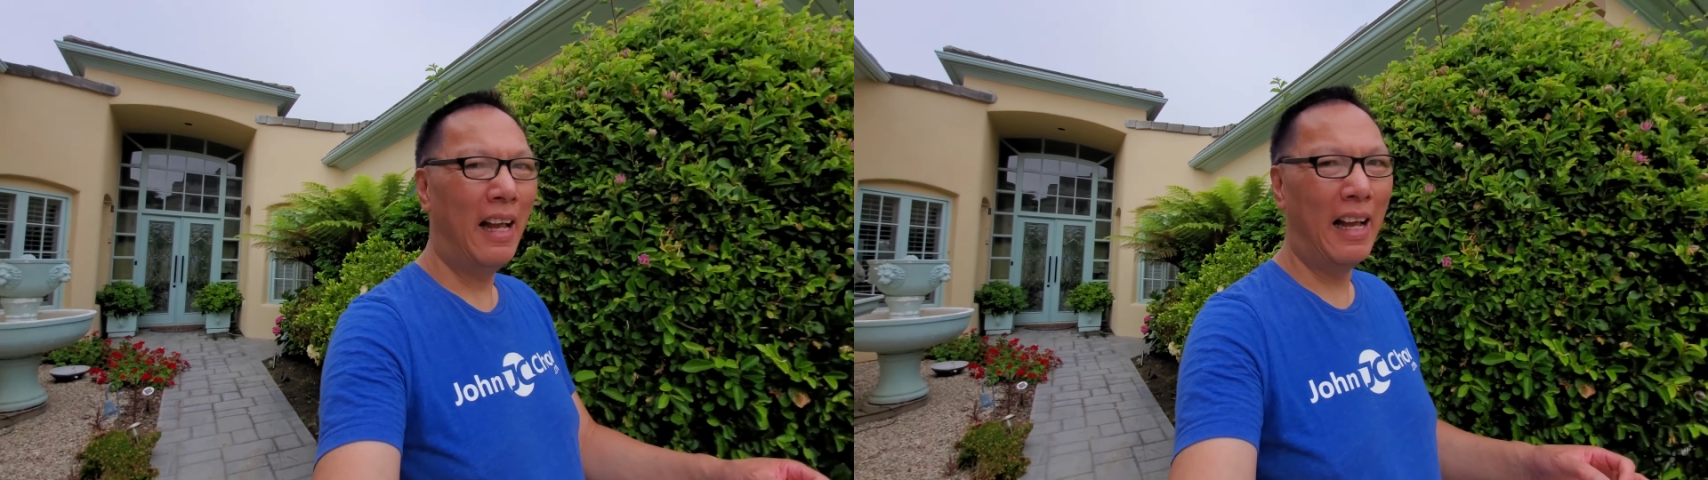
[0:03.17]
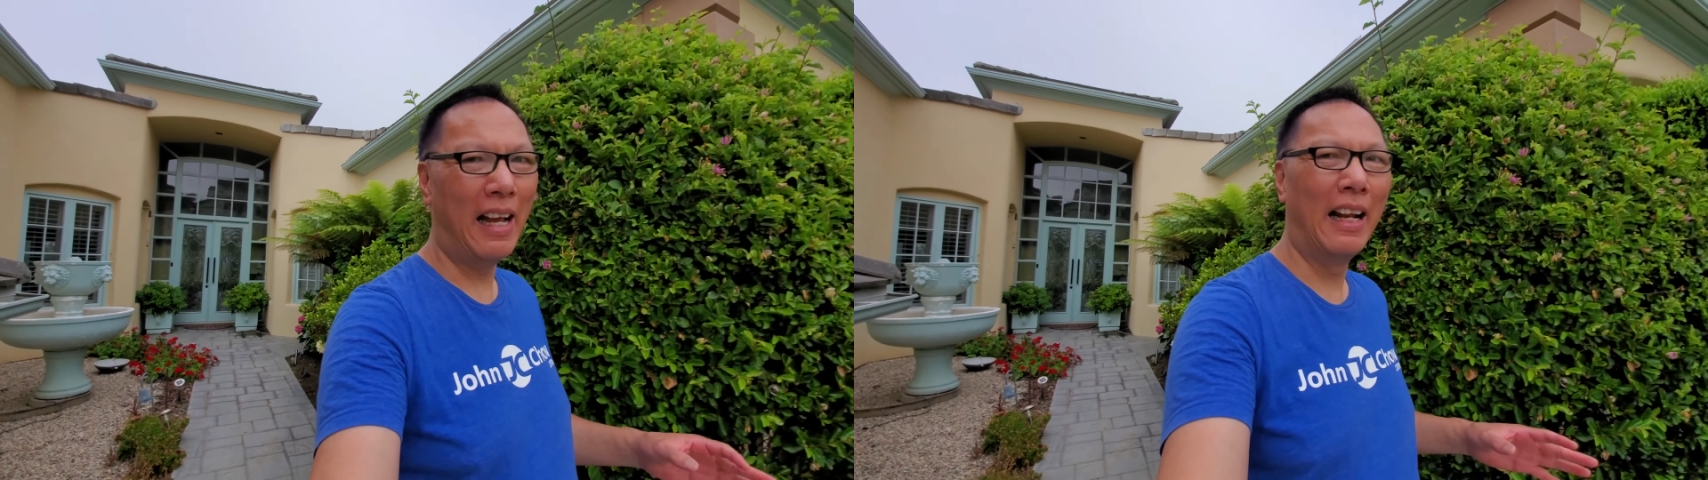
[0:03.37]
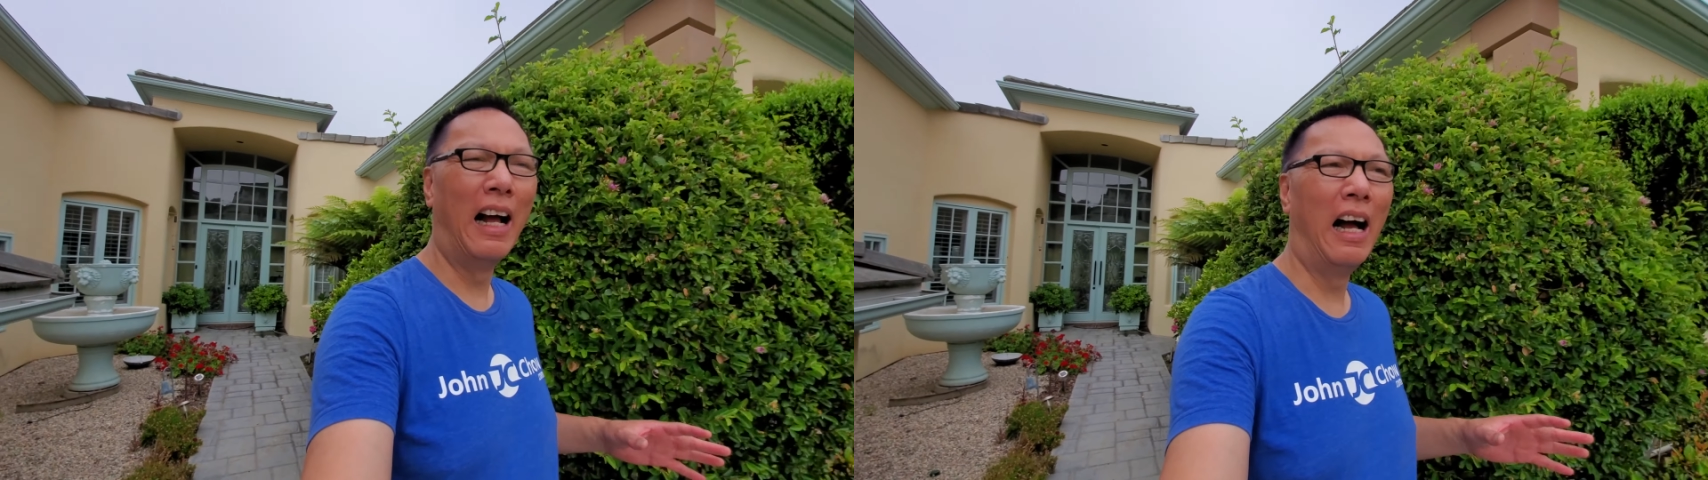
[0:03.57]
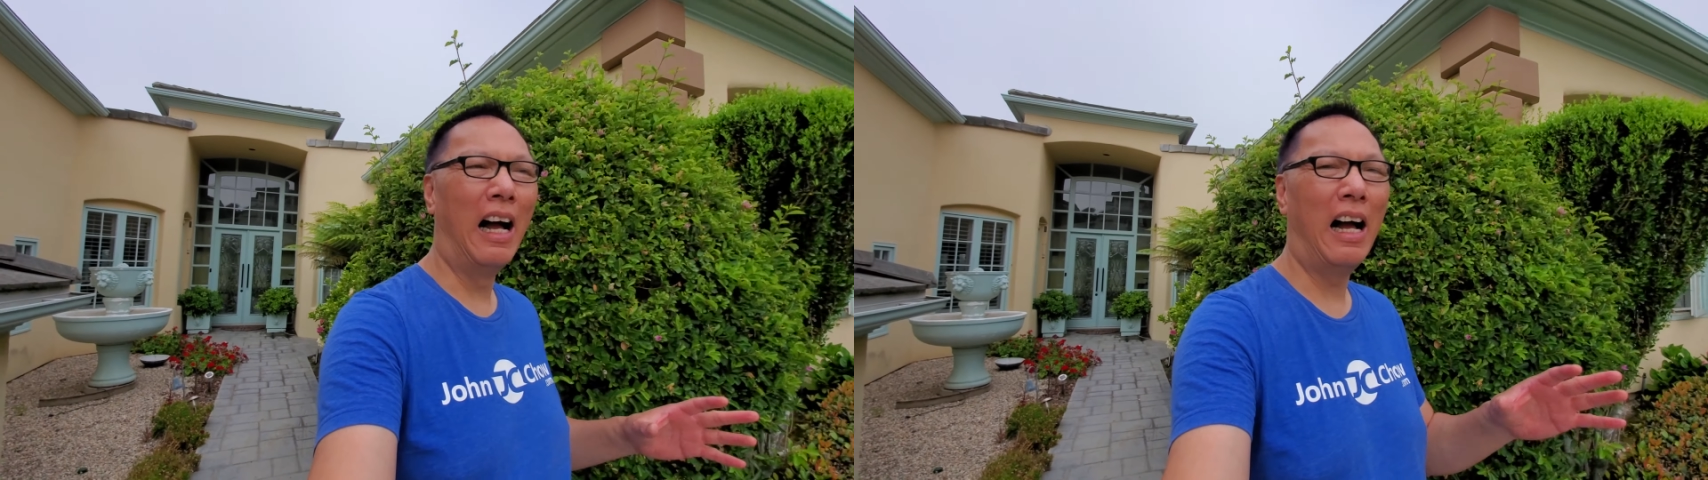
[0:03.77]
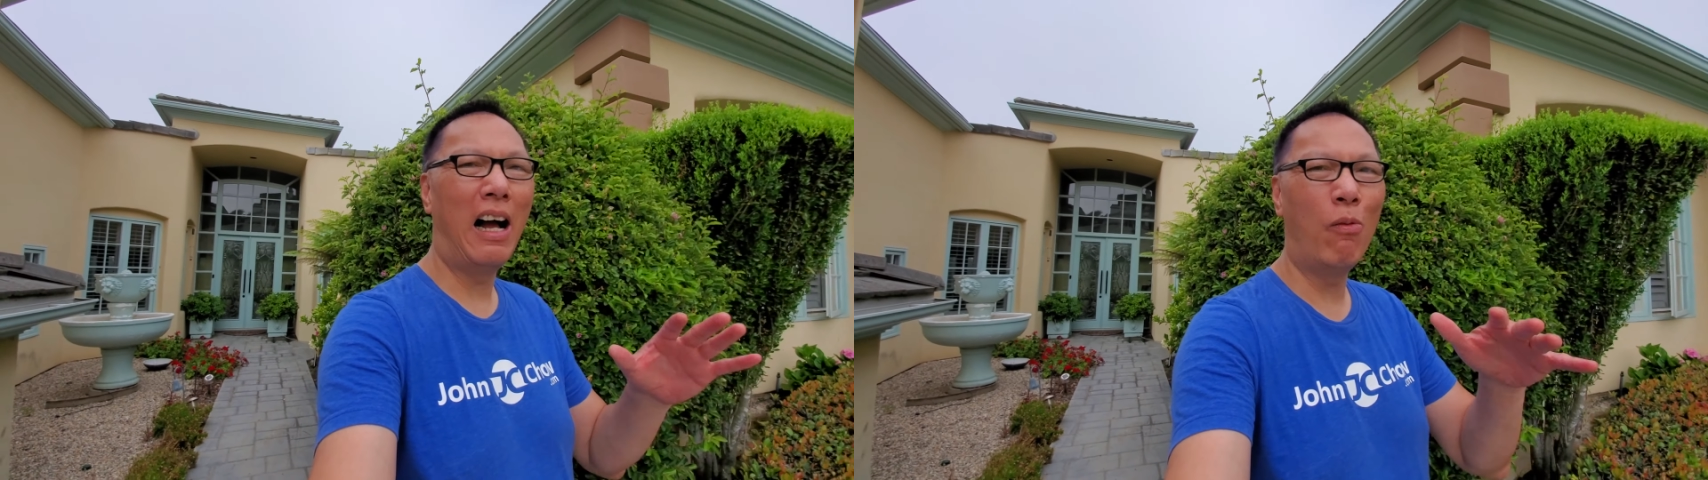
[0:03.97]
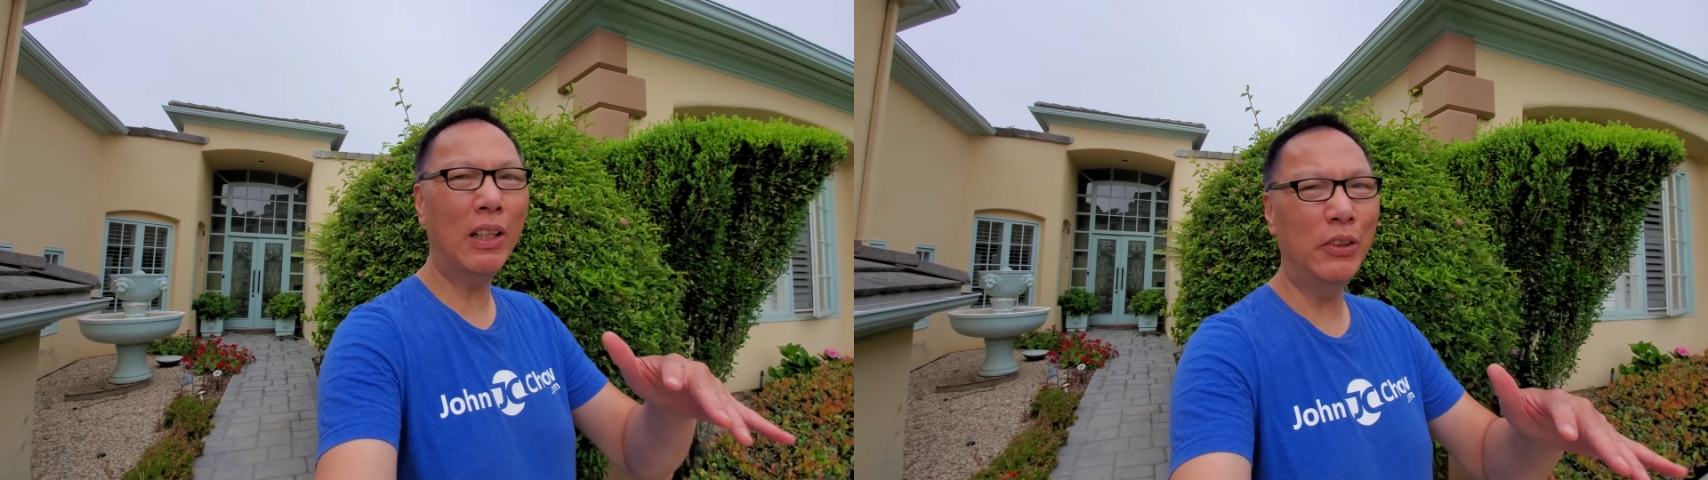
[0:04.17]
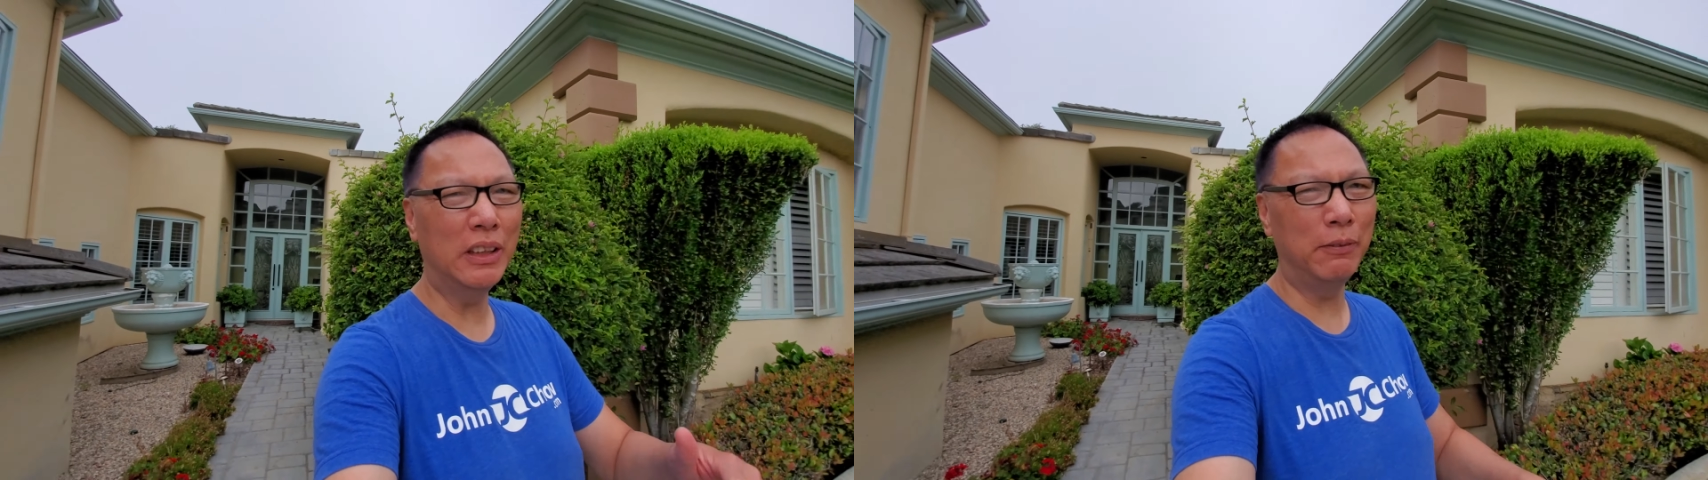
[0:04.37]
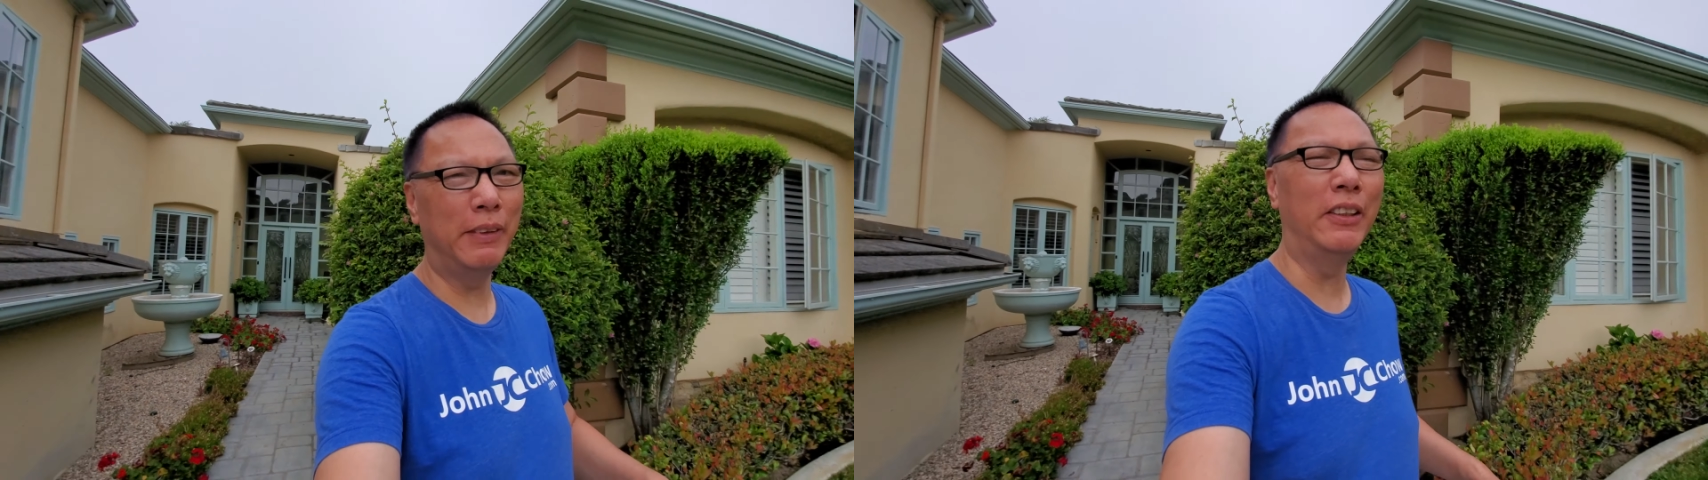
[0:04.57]
And uh, I want to use
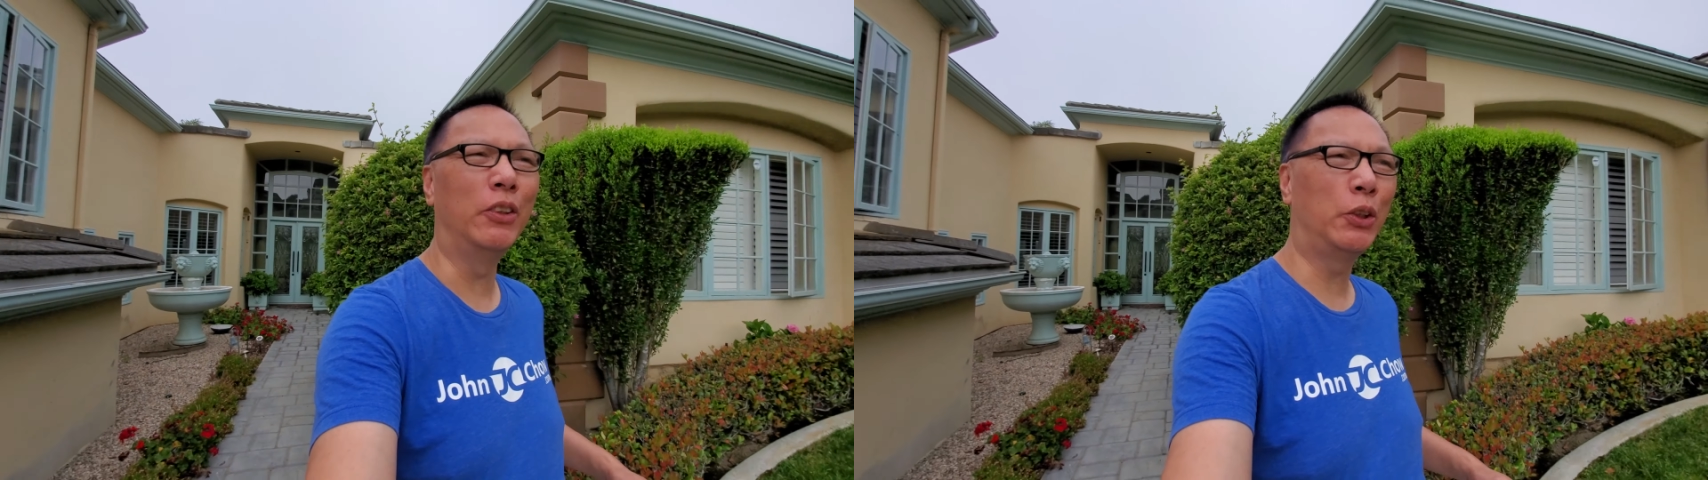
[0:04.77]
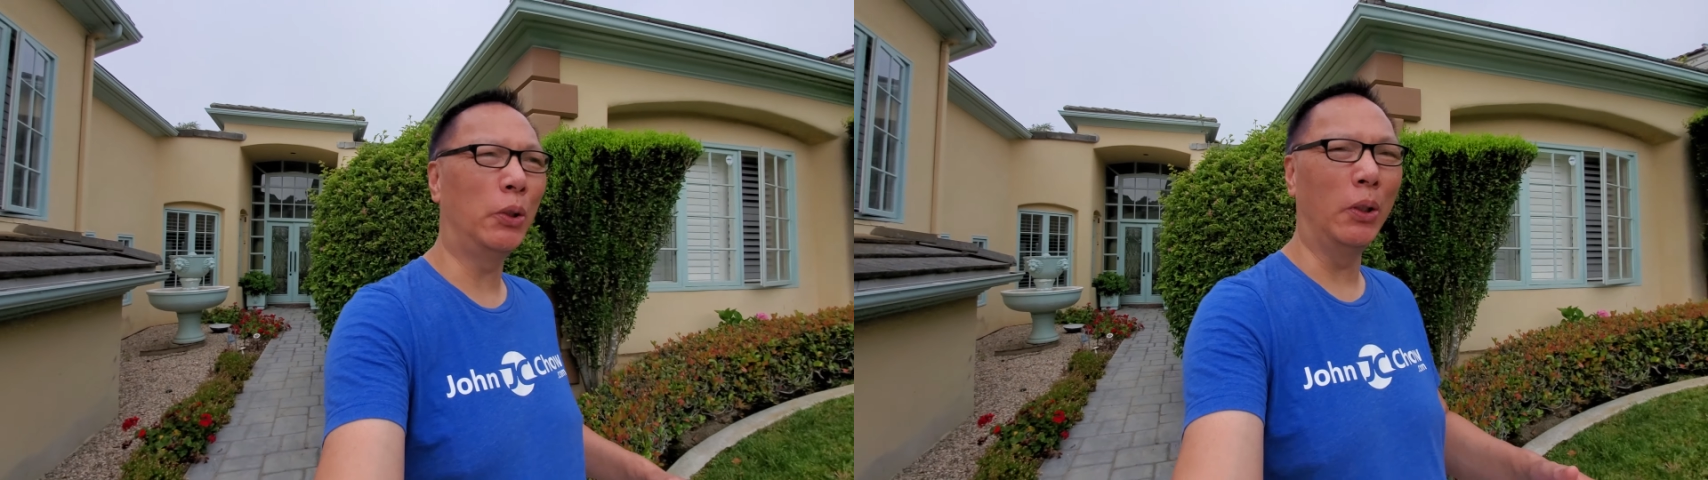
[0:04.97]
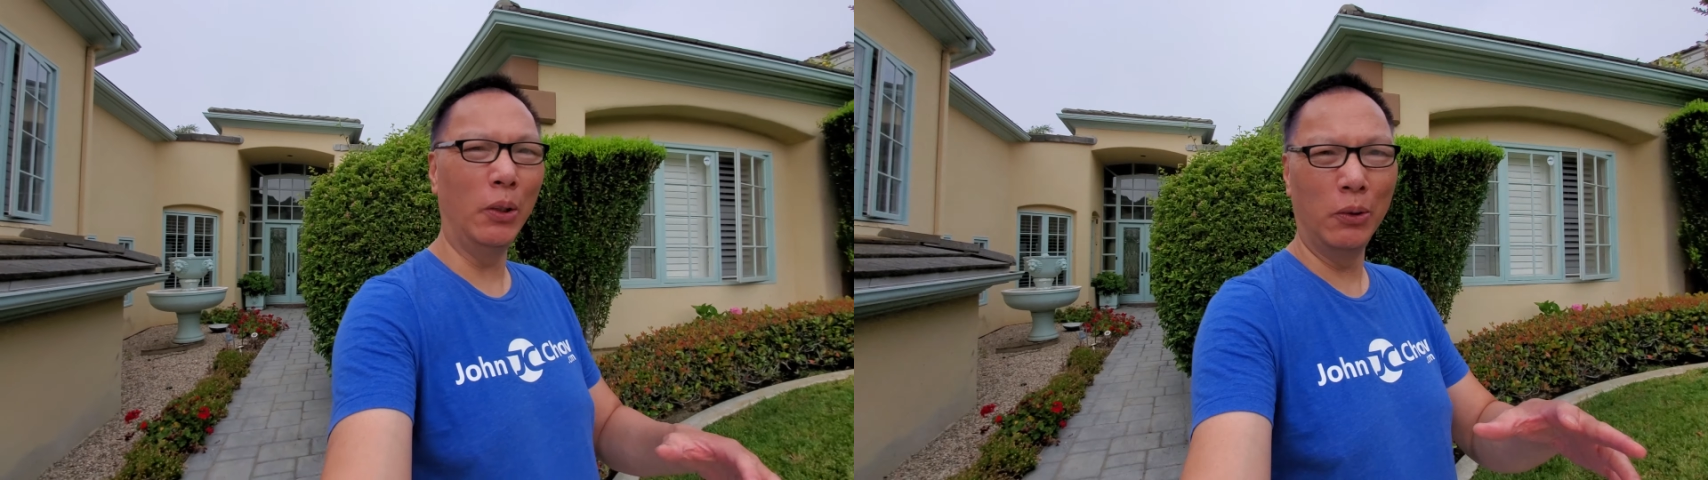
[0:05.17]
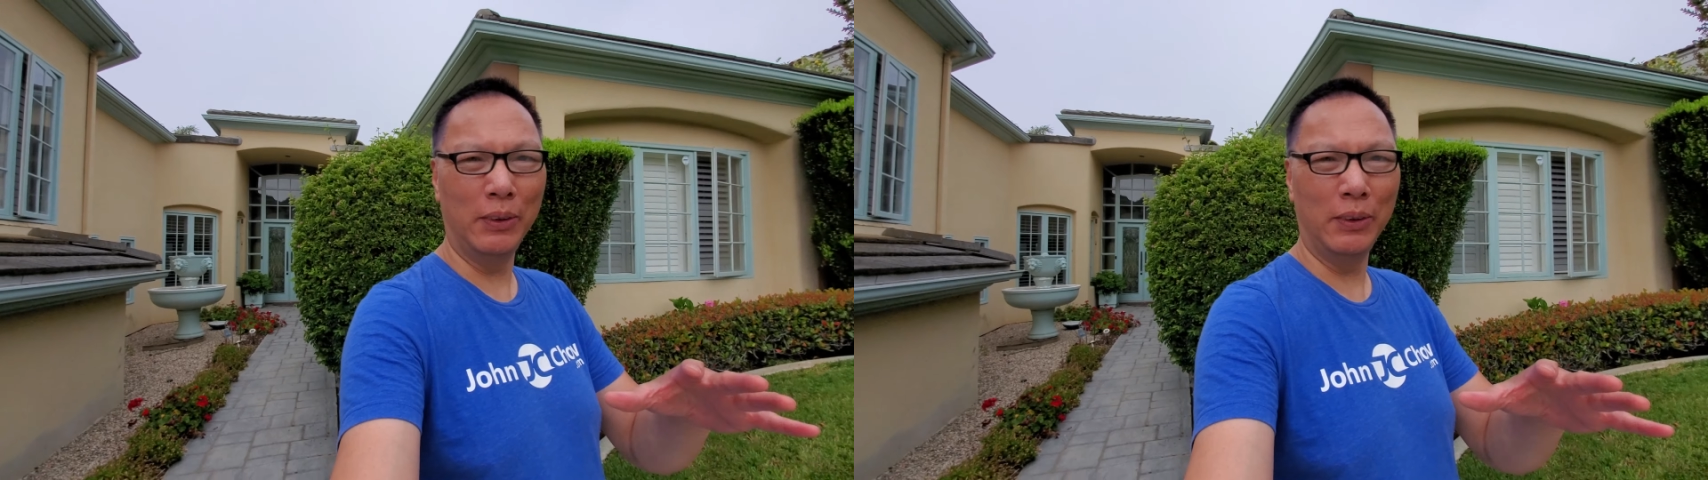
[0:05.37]
this video to show you a little